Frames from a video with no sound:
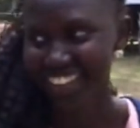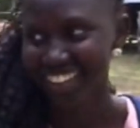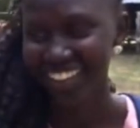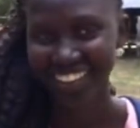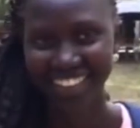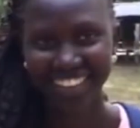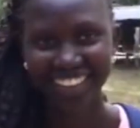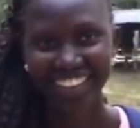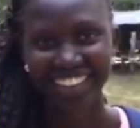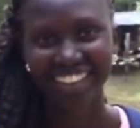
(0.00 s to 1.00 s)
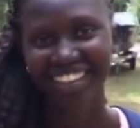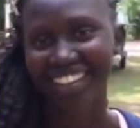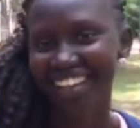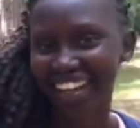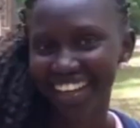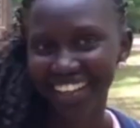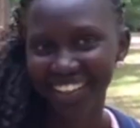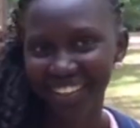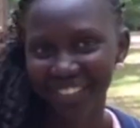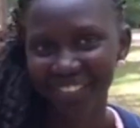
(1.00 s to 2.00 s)
Yeah. Are you having a good time at camp? Yeah. You're
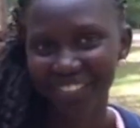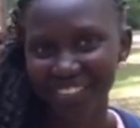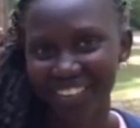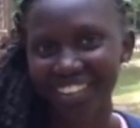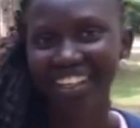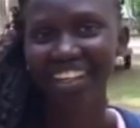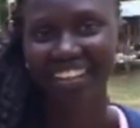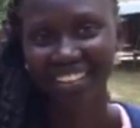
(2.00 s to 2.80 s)
in LNS? Yeah.